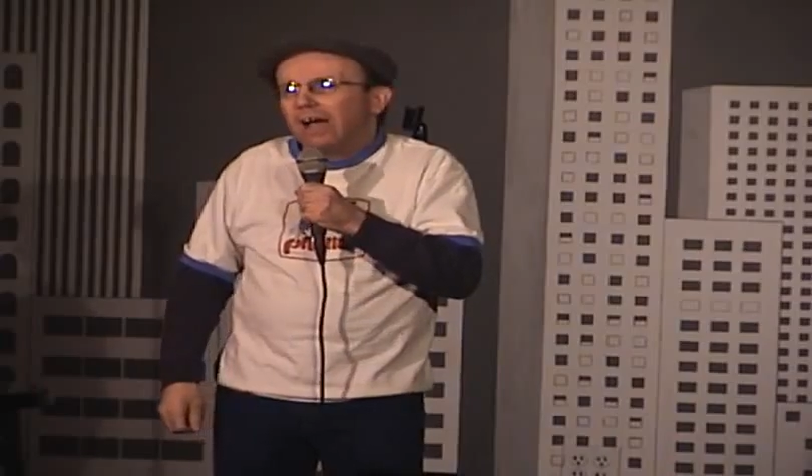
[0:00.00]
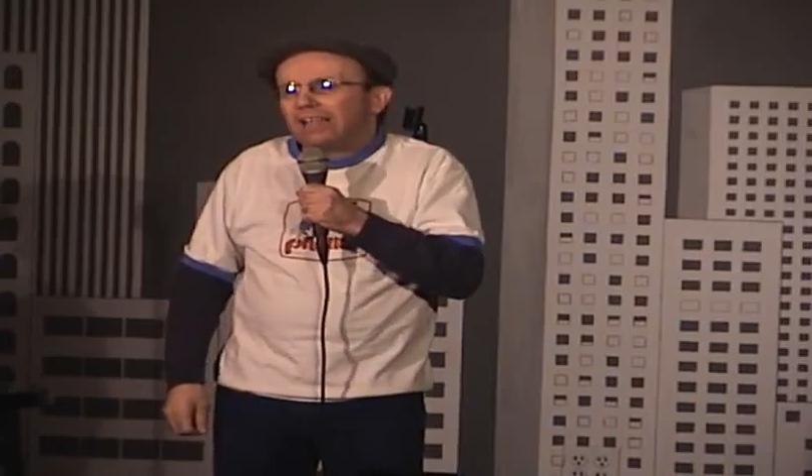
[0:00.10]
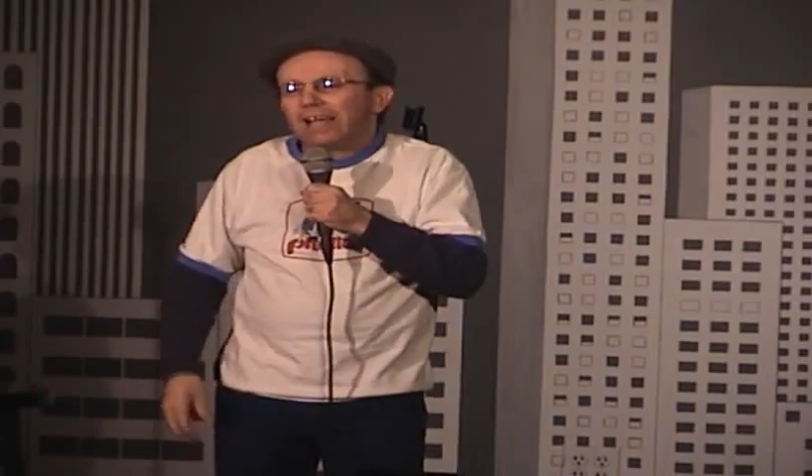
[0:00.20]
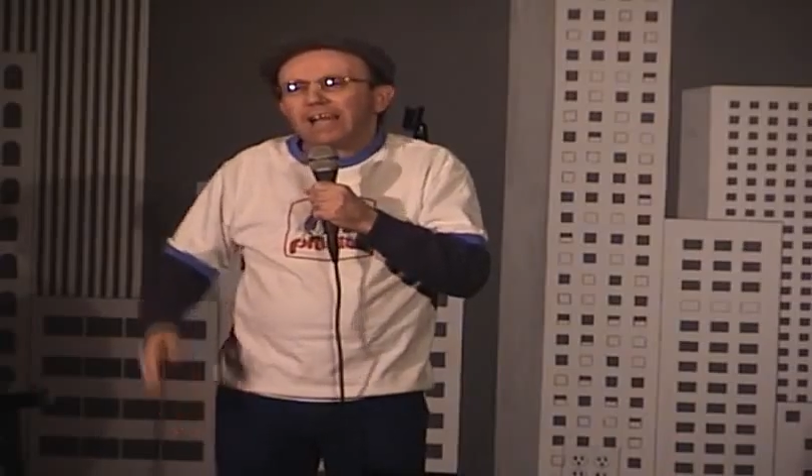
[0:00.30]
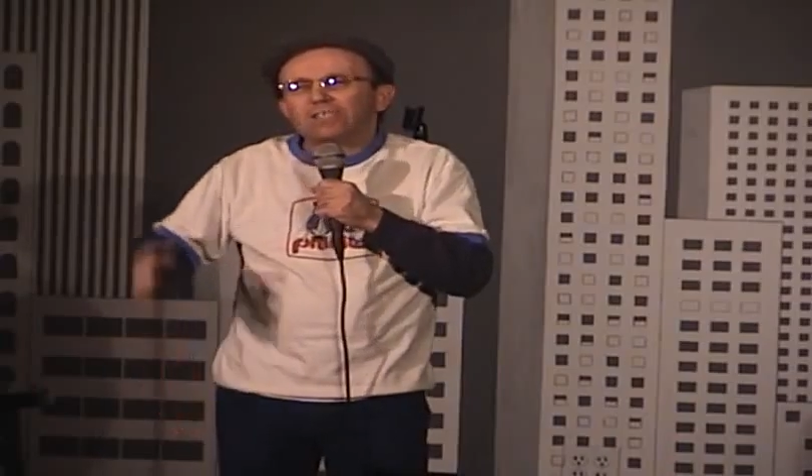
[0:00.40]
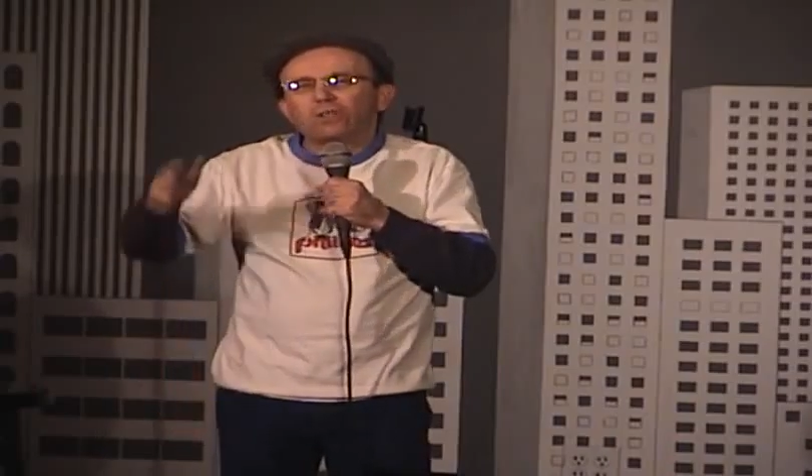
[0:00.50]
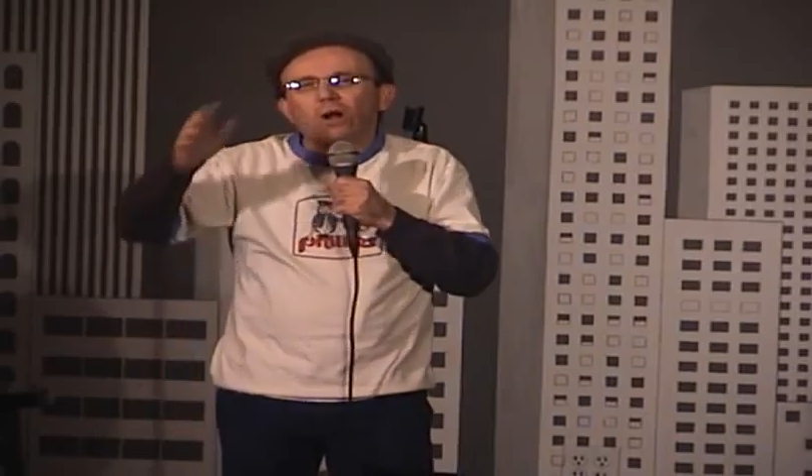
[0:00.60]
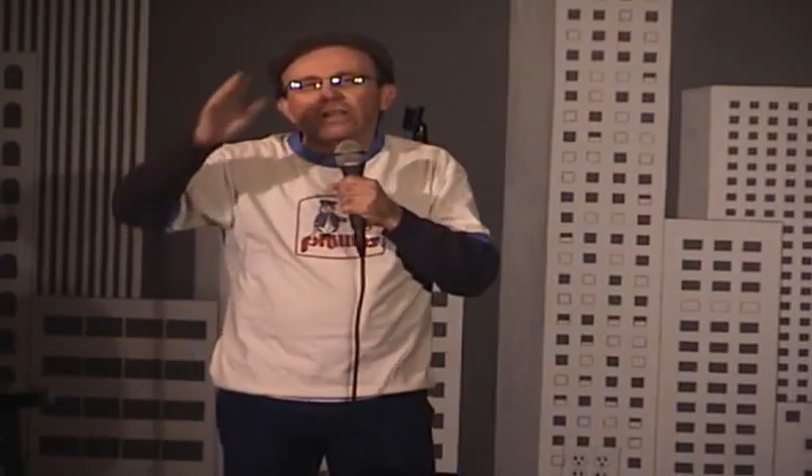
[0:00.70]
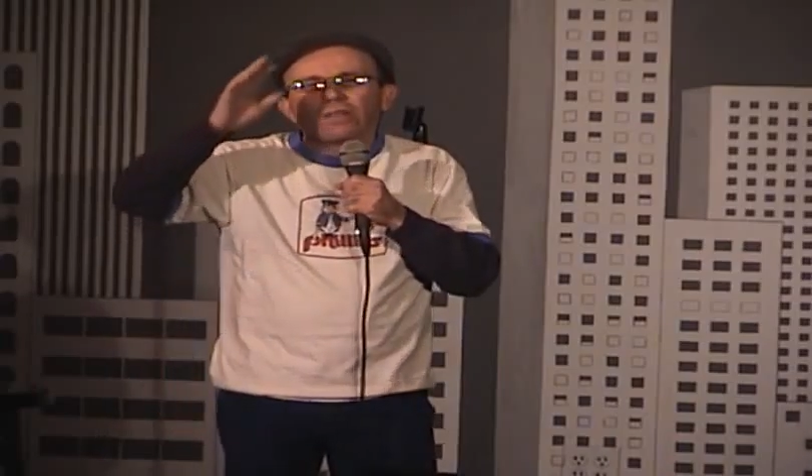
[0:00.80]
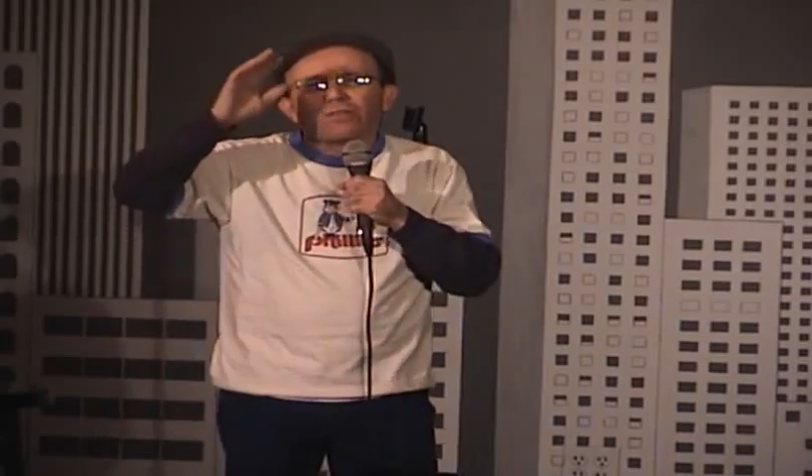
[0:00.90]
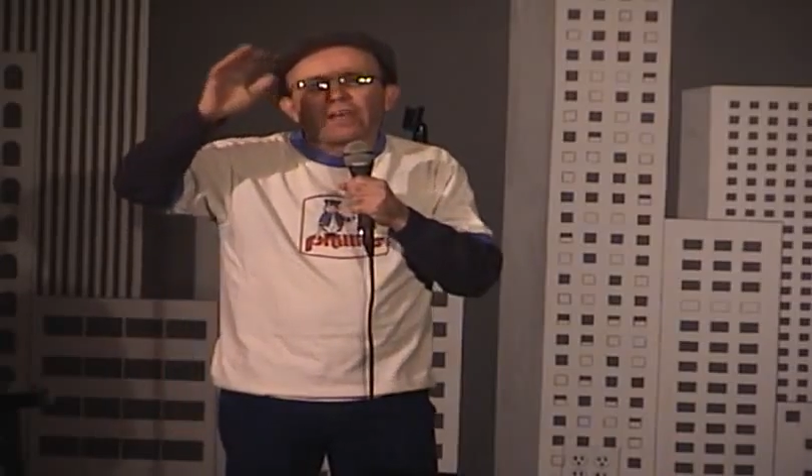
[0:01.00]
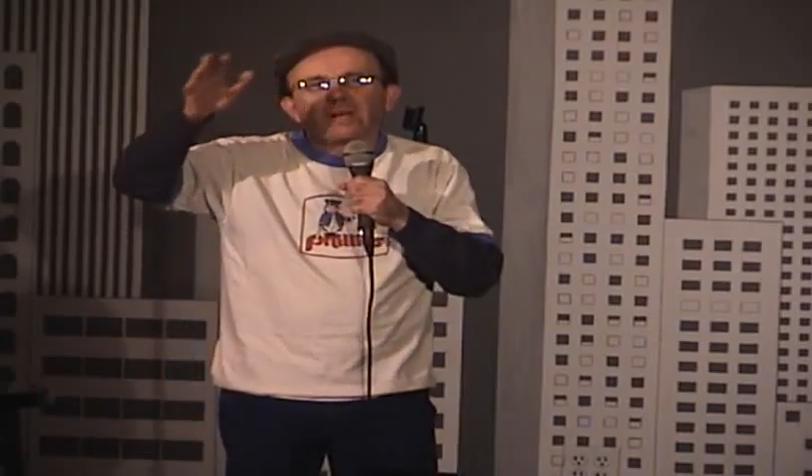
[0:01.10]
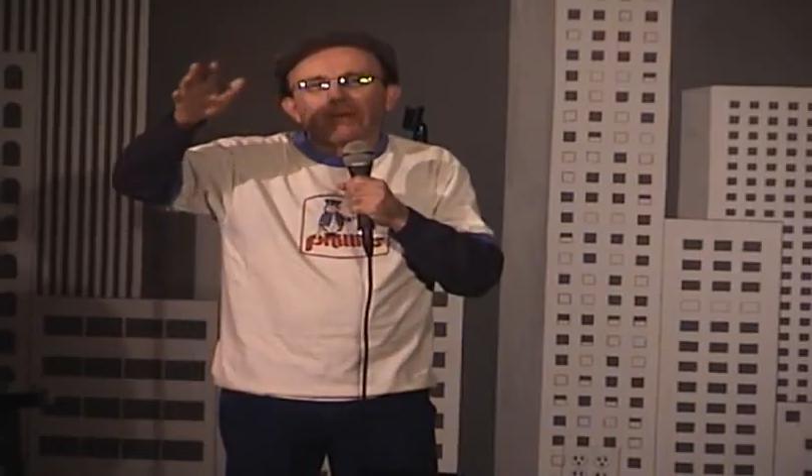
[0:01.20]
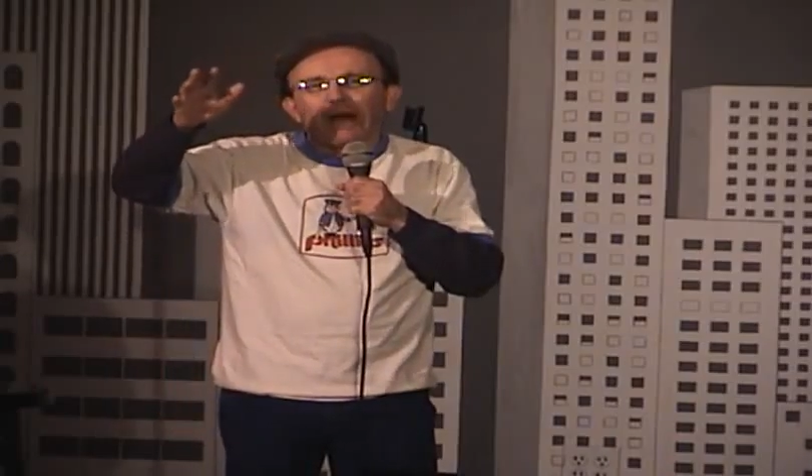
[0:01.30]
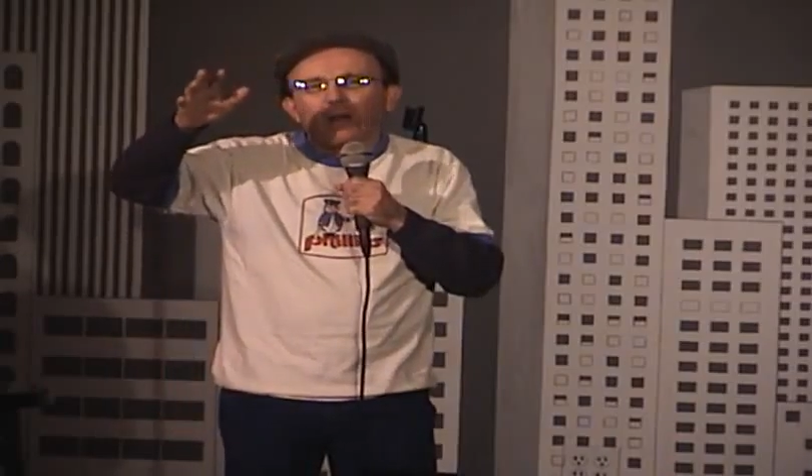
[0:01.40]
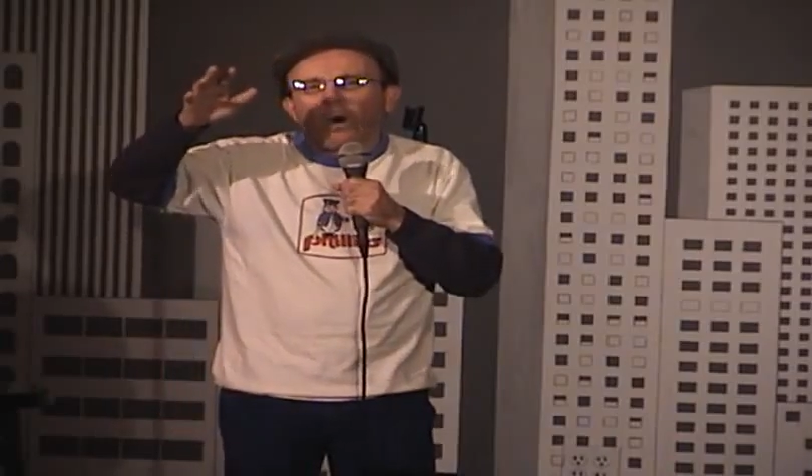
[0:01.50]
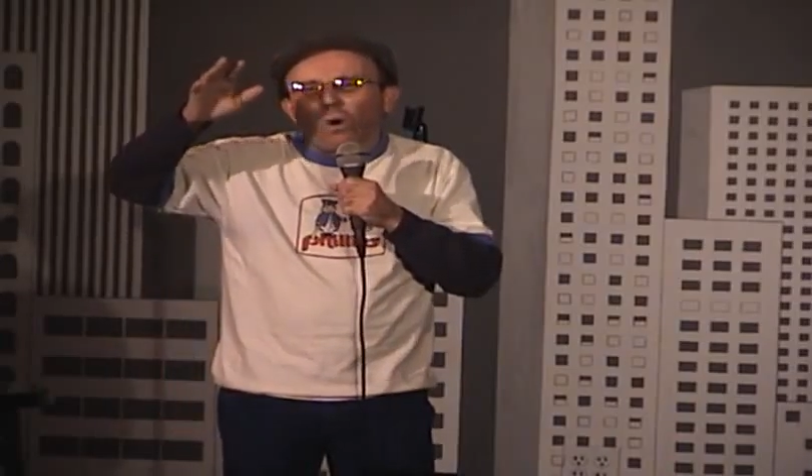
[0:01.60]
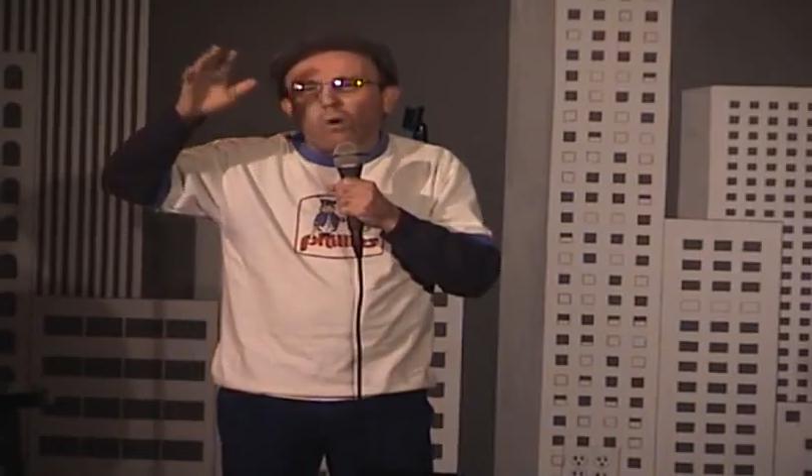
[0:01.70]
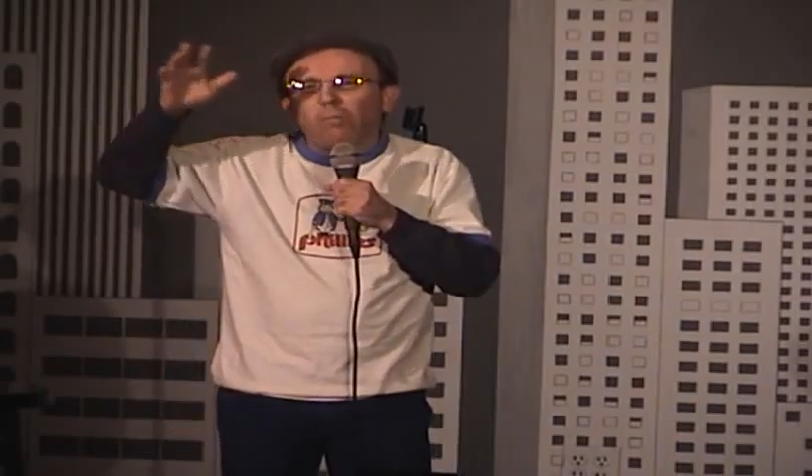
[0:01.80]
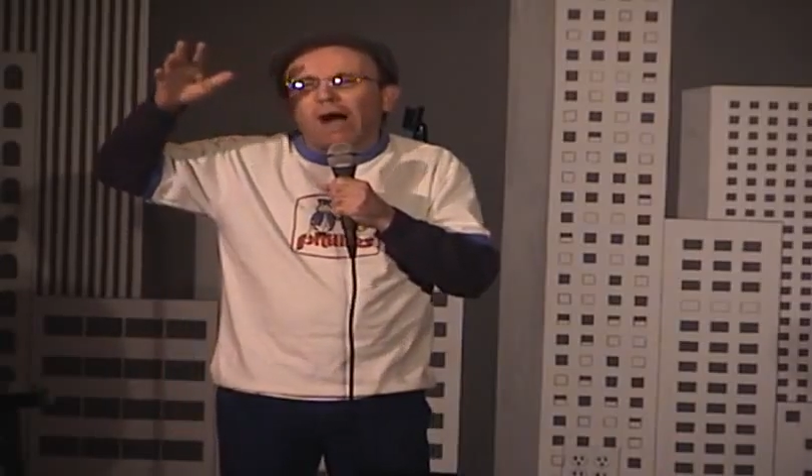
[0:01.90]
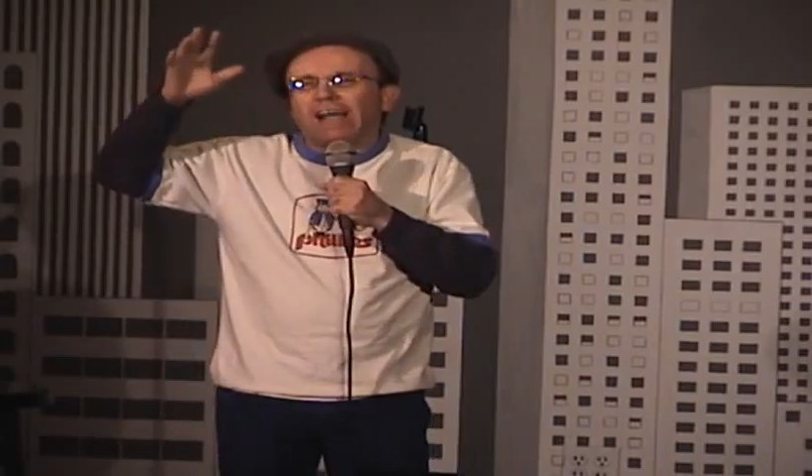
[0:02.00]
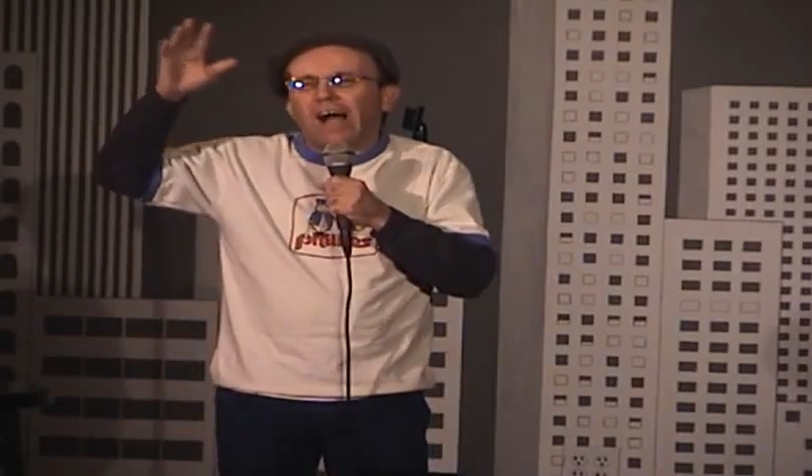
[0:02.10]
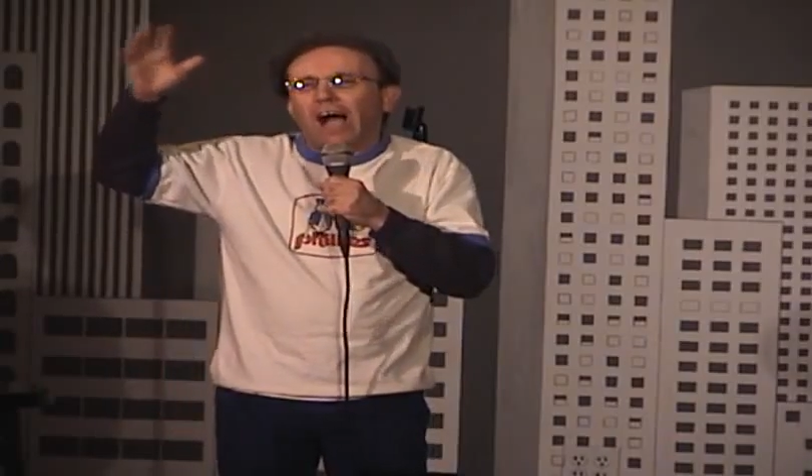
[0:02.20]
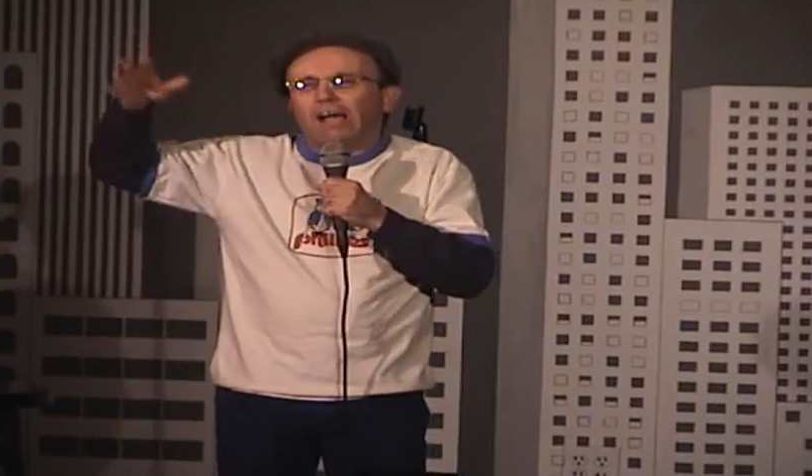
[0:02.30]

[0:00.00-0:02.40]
And then I started to think about all my